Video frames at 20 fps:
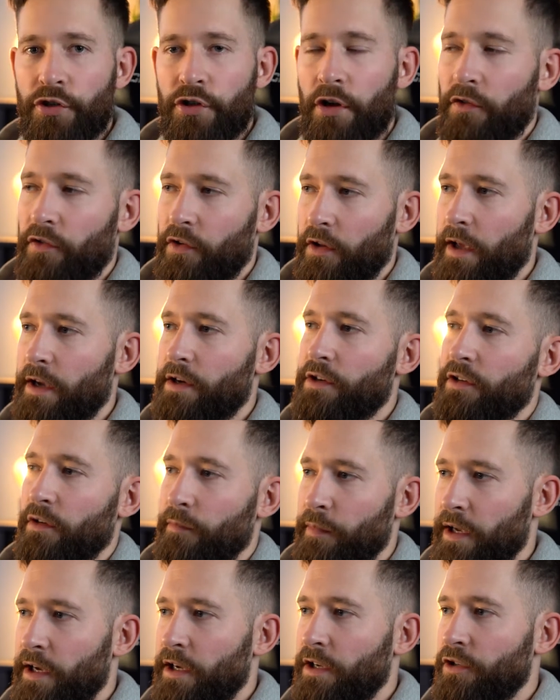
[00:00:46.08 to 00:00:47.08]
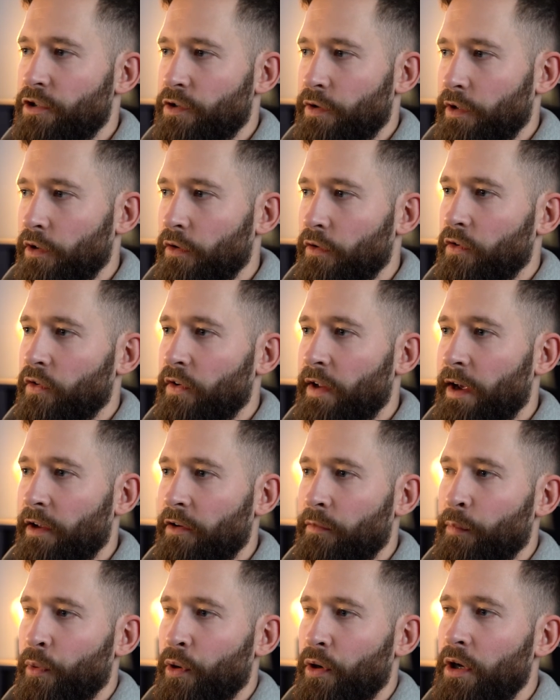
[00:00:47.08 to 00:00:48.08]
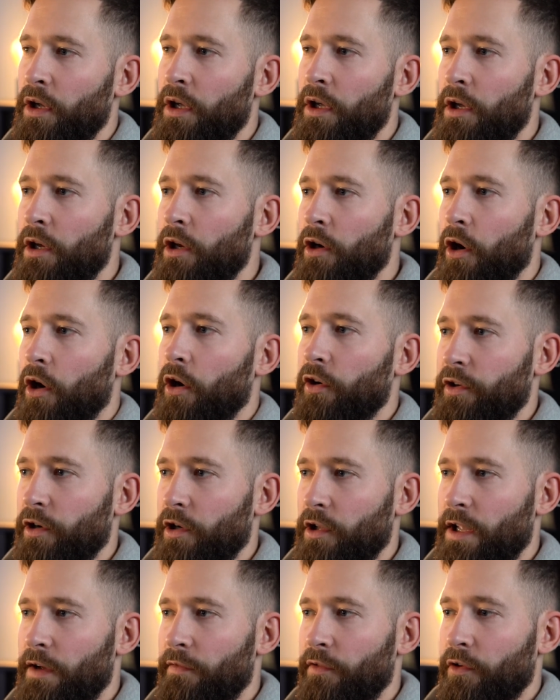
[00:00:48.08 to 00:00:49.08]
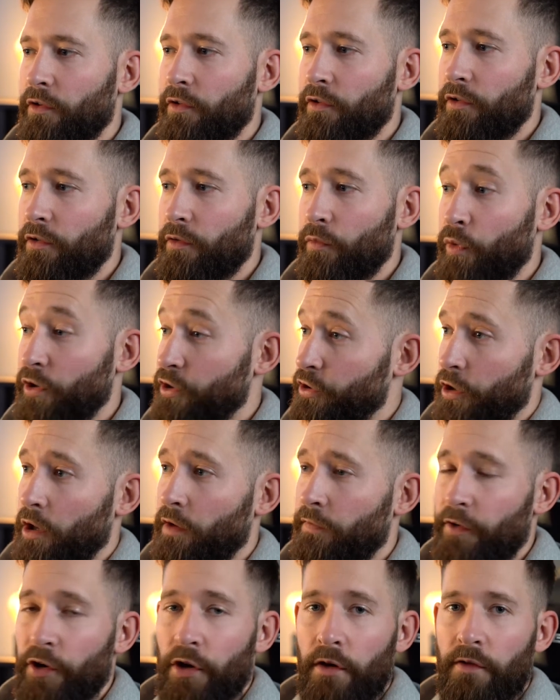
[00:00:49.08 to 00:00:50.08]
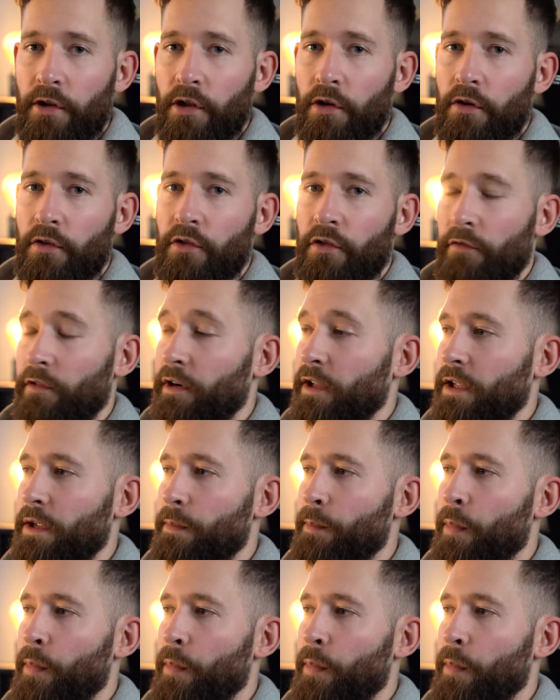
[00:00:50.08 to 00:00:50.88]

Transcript: shot selection and making sure it looks nice, but audio levels, which are often overlooked, are really